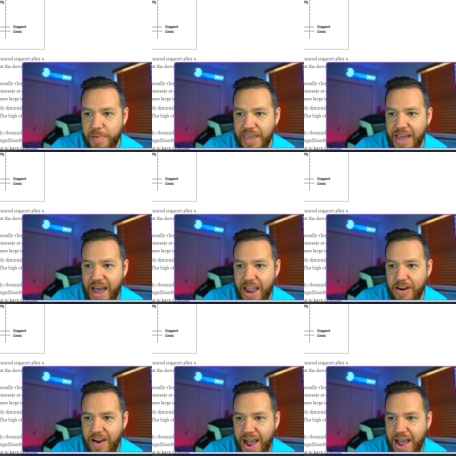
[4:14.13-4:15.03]
a
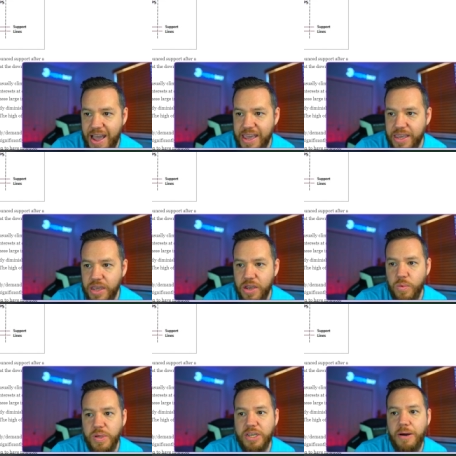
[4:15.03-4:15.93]
higher high.
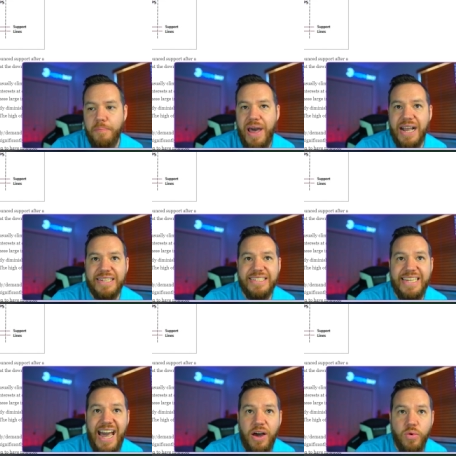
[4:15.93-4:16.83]
We come back
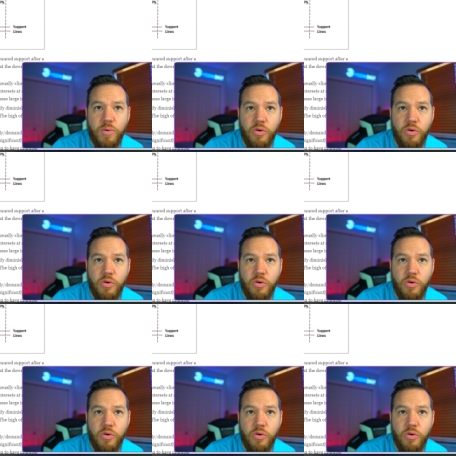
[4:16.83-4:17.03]
down one more